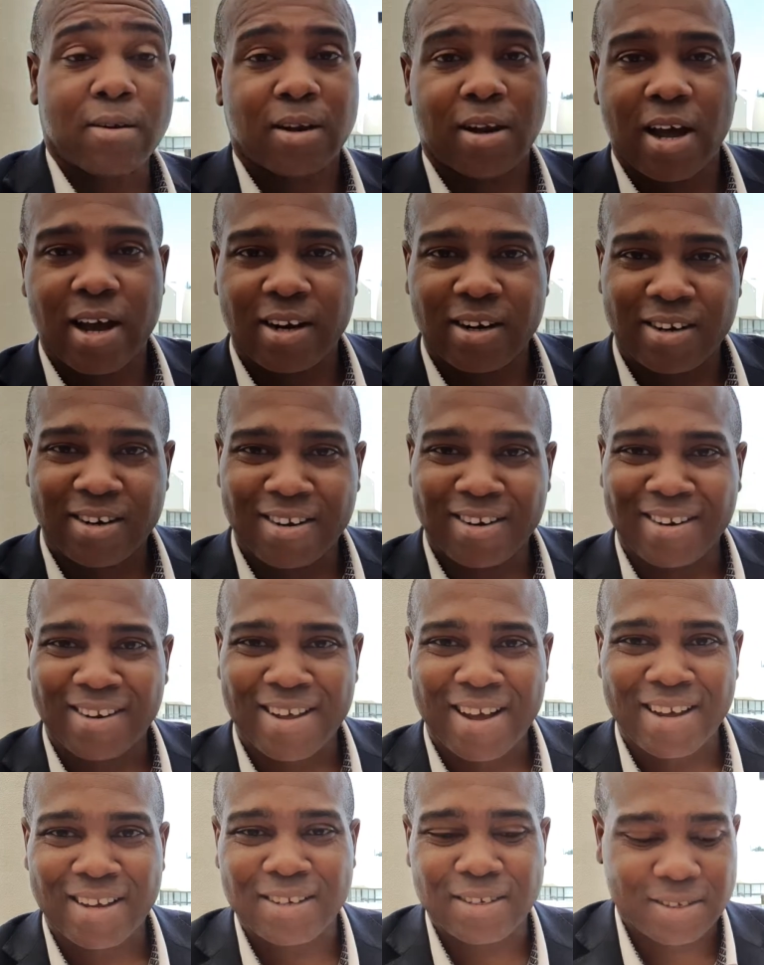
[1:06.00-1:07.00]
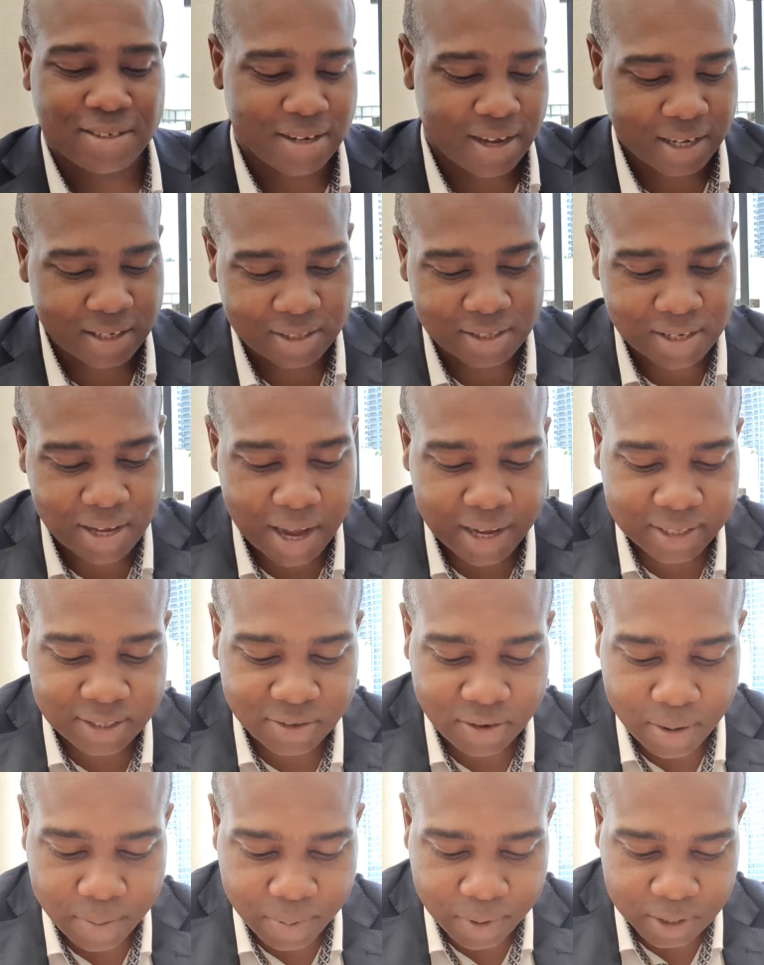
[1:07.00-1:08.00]
like
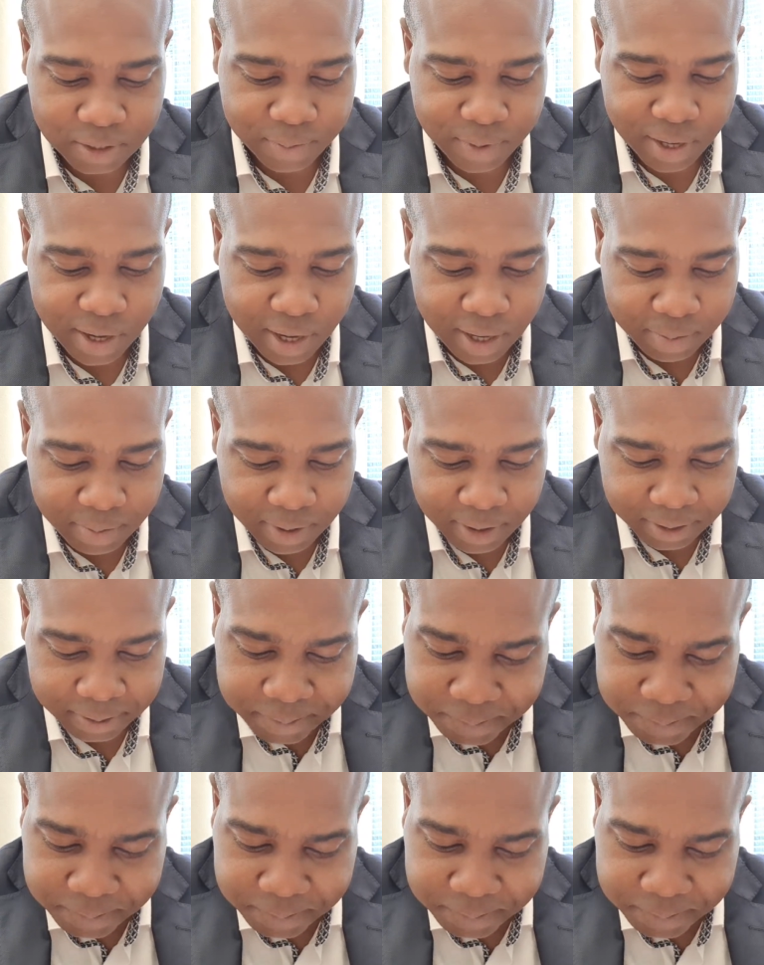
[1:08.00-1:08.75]
skyscrapers behind me.